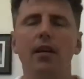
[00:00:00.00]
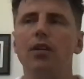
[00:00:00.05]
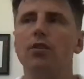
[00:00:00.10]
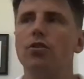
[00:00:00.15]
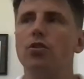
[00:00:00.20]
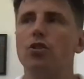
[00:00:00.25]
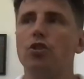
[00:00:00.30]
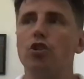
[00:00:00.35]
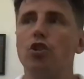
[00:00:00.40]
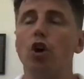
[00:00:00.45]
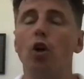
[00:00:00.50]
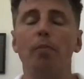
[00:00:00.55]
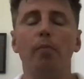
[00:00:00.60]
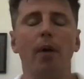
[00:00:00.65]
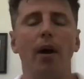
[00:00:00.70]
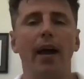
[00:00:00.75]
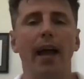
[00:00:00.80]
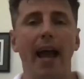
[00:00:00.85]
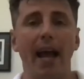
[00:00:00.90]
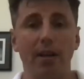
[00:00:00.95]
to
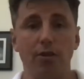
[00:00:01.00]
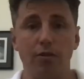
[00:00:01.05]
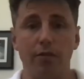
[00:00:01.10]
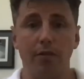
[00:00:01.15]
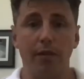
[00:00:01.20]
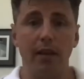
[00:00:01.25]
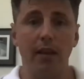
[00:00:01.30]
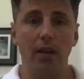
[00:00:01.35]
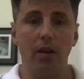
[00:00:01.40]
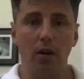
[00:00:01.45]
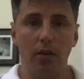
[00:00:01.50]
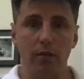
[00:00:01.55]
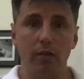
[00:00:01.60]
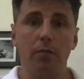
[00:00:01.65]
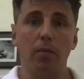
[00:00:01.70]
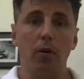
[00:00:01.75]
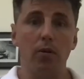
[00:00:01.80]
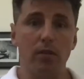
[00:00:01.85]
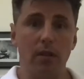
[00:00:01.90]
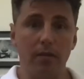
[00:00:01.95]
stop atrophy of the
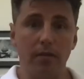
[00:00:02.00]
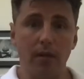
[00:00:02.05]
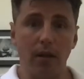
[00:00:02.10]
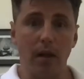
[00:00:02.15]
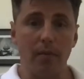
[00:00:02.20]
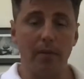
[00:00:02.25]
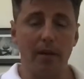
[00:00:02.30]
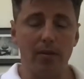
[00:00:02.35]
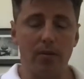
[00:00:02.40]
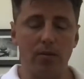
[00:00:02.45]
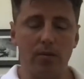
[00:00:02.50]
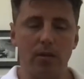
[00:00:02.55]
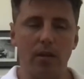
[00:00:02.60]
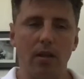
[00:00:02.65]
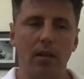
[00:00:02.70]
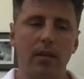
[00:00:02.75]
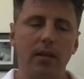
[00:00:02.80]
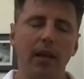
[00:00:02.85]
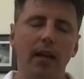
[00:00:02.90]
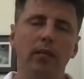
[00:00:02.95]
multifidi muscles.
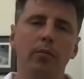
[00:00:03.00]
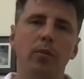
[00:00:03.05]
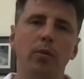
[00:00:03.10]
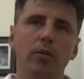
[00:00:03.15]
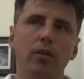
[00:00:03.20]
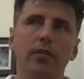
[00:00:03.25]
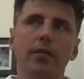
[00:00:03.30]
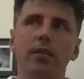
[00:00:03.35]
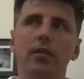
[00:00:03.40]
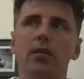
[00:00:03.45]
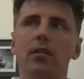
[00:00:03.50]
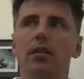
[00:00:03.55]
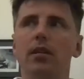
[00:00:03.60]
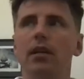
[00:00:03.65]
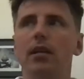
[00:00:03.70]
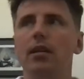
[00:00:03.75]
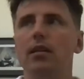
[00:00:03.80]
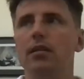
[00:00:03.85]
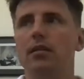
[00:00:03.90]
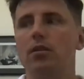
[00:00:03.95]
Now, the multifidus
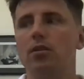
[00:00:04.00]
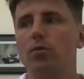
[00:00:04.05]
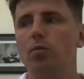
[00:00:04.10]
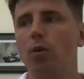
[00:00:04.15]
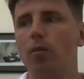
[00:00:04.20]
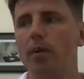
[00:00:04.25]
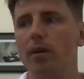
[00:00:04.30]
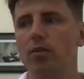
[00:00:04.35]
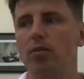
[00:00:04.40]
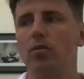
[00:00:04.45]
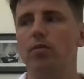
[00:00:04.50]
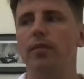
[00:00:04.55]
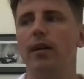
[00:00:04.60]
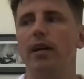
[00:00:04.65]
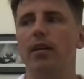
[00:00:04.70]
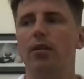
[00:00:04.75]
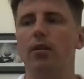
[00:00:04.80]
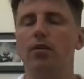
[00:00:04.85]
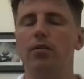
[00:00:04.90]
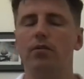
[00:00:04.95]
is a small muscle
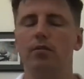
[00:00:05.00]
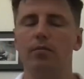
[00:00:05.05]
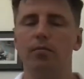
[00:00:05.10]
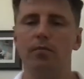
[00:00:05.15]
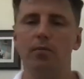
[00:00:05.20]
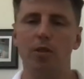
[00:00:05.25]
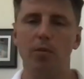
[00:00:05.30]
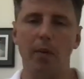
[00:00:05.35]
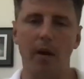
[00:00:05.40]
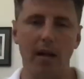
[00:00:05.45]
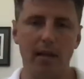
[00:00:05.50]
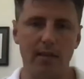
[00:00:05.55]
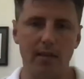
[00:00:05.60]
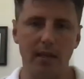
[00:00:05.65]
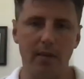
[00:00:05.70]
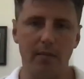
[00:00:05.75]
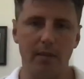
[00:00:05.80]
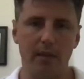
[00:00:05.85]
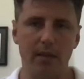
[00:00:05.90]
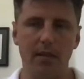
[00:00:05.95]
that goes from spine
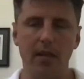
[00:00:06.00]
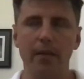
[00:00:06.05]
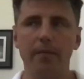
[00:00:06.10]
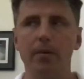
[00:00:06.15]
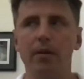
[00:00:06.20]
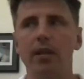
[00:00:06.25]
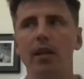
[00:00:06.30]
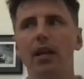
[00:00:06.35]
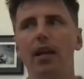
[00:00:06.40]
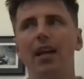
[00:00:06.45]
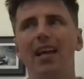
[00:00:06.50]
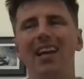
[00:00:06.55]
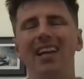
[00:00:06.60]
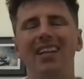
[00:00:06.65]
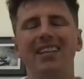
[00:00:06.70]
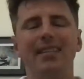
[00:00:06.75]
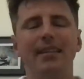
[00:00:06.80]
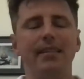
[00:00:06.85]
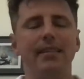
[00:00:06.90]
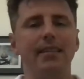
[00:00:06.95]
segment to segment. It
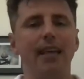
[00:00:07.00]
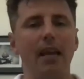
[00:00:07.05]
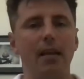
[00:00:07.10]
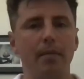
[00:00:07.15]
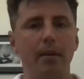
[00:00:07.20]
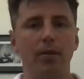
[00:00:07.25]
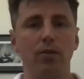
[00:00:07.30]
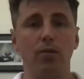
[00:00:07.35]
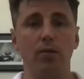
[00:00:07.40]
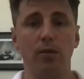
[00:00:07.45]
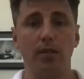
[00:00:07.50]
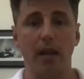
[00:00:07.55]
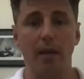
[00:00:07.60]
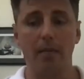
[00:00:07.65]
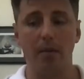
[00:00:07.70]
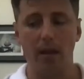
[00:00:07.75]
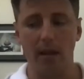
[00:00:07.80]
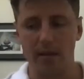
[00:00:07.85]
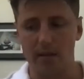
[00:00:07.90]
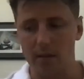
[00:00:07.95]
is a segmental
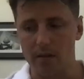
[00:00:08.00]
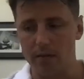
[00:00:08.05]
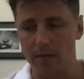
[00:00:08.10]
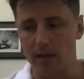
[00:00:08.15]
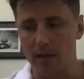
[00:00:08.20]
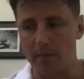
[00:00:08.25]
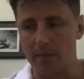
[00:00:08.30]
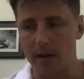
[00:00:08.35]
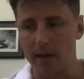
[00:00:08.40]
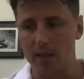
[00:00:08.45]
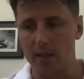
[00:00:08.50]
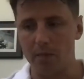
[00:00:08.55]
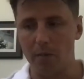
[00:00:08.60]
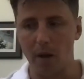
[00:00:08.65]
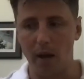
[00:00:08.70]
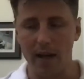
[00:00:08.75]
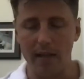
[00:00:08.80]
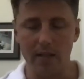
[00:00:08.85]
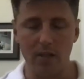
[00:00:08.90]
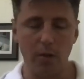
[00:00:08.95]
stabilizer of the lumbar
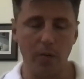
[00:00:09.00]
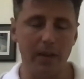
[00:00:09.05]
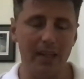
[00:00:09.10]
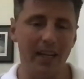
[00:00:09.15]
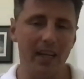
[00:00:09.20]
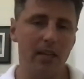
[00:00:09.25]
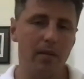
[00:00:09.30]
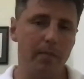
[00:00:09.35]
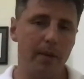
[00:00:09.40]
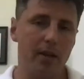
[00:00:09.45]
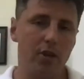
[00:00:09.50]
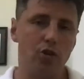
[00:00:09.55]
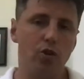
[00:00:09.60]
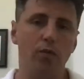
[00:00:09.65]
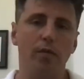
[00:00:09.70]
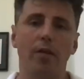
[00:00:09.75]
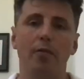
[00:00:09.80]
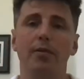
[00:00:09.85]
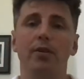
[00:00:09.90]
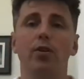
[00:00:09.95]
spine. So we need to make sure
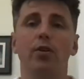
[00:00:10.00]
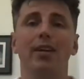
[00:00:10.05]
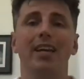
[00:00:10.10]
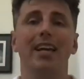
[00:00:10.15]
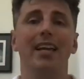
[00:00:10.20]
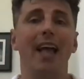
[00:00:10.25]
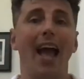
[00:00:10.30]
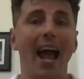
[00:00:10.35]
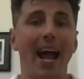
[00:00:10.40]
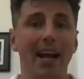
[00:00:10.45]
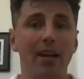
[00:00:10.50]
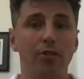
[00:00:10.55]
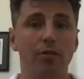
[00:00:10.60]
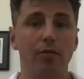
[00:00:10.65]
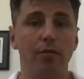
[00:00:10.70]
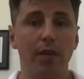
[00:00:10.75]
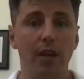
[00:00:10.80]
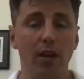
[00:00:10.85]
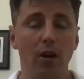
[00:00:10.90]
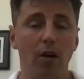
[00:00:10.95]
that we don't get
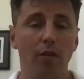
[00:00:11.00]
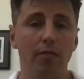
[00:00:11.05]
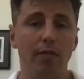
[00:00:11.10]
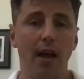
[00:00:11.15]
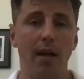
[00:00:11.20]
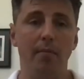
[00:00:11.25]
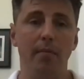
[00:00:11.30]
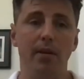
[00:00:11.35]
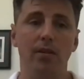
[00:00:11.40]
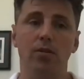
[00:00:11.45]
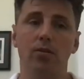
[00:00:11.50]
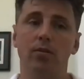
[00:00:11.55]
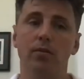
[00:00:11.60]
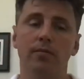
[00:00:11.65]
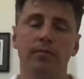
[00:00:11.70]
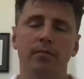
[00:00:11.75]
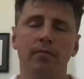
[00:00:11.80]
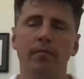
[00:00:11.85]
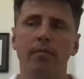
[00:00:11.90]
atrophy of that muscle.